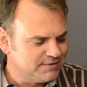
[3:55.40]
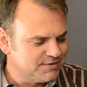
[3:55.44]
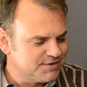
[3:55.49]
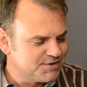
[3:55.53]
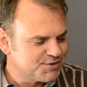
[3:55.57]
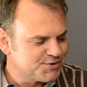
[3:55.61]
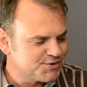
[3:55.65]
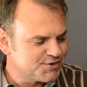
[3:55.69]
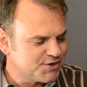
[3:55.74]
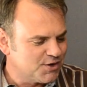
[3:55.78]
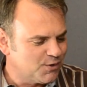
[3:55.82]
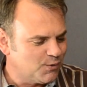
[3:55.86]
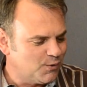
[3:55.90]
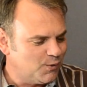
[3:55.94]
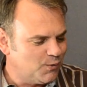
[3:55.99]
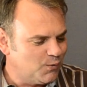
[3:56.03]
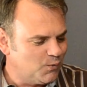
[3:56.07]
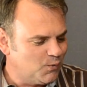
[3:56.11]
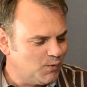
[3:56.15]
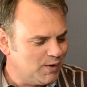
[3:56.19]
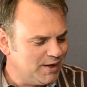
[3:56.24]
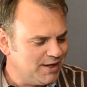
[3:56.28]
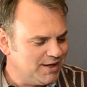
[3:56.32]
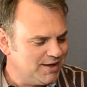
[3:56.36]
so
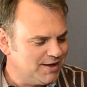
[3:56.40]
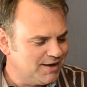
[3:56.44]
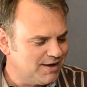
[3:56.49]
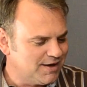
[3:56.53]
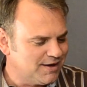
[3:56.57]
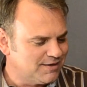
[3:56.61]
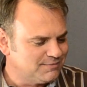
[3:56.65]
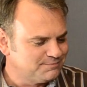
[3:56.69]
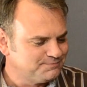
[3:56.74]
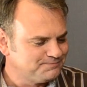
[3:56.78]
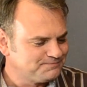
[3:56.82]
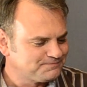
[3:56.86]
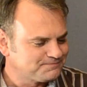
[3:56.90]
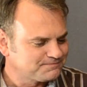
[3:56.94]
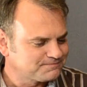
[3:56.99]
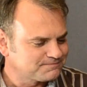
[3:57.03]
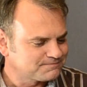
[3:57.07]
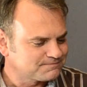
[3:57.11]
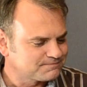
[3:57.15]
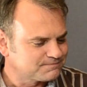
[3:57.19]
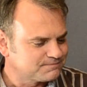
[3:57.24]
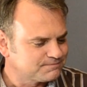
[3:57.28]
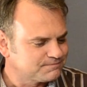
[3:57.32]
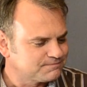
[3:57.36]

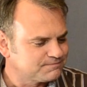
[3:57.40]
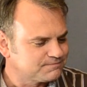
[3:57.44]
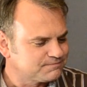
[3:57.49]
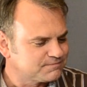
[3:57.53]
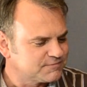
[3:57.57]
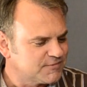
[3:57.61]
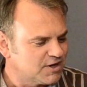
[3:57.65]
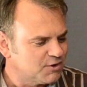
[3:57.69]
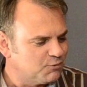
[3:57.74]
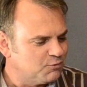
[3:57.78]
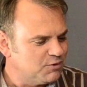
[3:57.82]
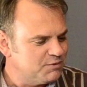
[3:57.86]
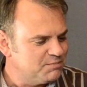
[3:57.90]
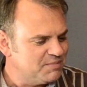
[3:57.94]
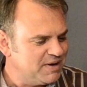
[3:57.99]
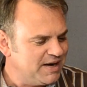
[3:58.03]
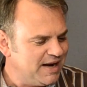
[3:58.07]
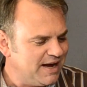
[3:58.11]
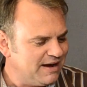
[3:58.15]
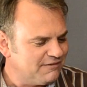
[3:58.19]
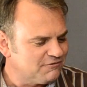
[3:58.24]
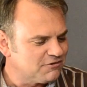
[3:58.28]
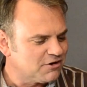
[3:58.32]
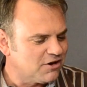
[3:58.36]
we've been
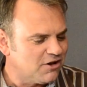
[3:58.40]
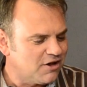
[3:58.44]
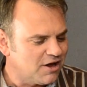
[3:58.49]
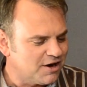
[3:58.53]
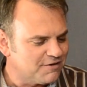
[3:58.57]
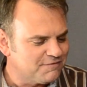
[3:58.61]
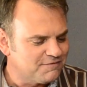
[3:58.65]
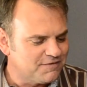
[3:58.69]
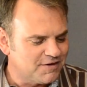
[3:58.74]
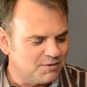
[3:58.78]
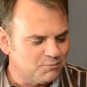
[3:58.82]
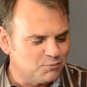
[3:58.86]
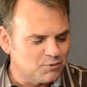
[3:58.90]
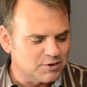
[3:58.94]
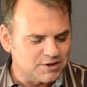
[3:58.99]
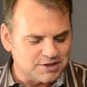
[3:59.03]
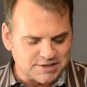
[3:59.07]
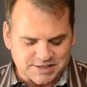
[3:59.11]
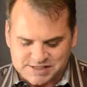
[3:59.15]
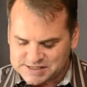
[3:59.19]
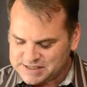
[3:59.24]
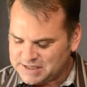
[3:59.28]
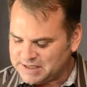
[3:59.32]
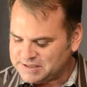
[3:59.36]
having a lot of fun with
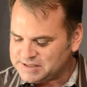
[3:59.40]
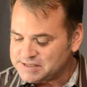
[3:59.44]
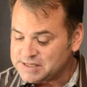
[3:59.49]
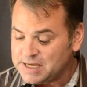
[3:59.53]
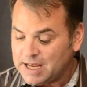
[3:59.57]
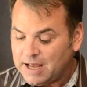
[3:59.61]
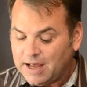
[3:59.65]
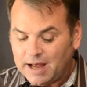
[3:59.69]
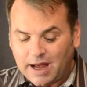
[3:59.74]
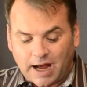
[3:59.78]
it since.